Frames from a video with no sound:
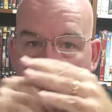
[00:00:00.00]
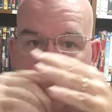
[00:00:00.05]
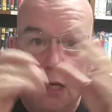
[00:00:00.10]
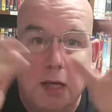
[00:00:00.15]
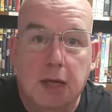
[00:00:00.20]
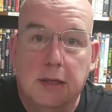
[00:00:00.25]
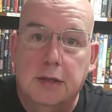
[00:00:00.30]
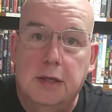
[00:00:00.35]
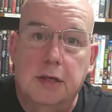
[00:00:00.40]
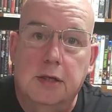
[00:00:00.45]

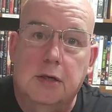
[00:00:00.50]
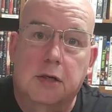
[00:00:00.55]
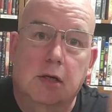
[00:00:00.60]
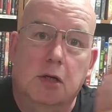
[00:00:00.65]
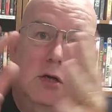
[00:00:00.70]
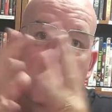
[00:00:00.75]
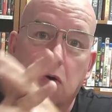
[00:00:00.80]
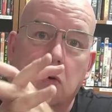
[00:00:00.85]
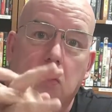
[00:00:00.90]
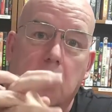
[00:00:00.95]
and then you can
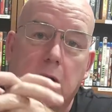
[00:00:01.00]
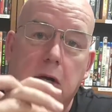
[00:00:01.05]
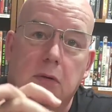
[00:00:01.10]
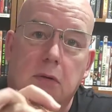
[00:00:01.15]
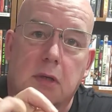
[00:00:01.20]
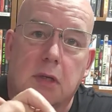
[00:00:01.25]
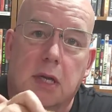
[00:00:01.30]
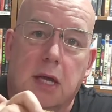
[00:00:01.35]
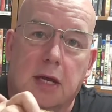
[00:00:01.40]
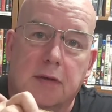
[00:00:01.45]
go out
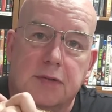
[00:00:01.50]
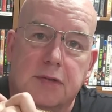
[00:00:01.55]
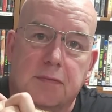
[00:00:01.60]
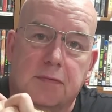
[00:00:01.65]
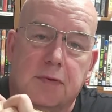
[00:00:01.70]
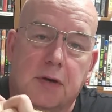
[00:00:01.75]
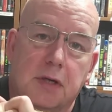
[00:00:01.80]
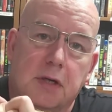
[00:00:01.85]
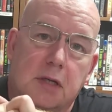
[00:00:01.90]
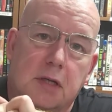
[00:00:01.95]
and have some
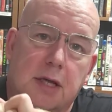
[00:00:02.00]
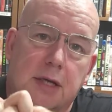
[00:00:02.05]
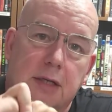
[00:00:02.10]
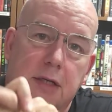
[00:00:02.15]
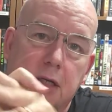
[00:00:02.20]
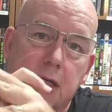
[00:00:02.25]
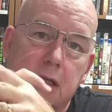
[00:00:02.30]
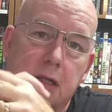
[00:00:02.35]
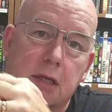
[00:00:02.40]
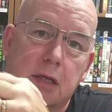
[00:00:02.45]
fun
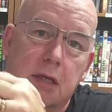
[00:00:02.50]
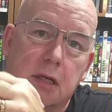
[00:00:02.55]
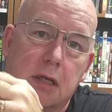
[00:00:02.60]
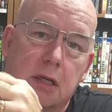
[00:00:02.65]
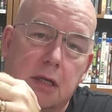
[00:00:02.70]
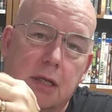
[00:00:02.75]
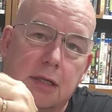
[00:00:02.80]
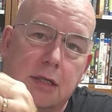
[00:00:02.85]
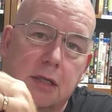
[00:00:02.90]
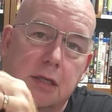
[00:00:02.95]
collecting
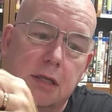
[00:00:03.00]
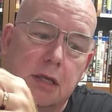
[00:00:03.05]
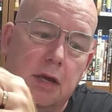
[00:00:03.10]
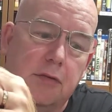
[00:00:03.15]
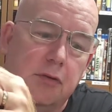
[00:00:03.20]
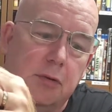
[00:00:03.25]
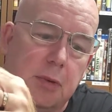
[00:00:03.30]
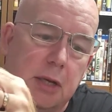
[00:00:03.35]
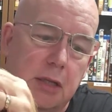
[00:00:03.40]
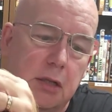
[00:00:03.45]
the
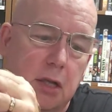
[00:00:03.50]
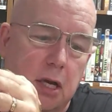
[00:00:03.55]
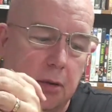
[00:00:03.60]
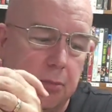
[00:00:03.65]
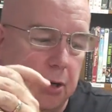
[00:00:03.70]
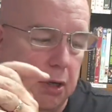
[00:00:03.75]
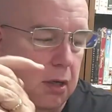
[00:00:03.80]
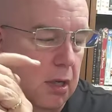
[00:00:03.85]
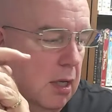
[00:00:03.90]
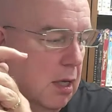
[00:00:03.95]
Everyman
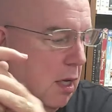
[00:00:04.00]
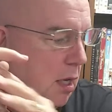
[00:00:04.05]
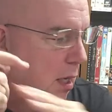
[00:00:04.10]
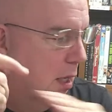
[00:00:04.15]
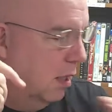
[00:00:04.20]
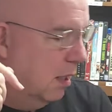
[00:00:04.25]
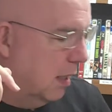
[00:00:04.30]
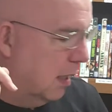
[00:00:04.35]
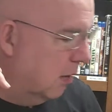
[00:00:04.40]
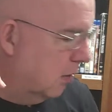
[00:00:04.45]
Library.
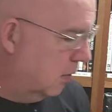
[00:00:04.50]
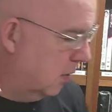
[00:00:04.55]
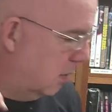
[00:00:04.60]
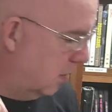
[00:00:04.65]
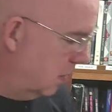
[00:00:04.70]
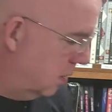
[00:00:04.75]
Now,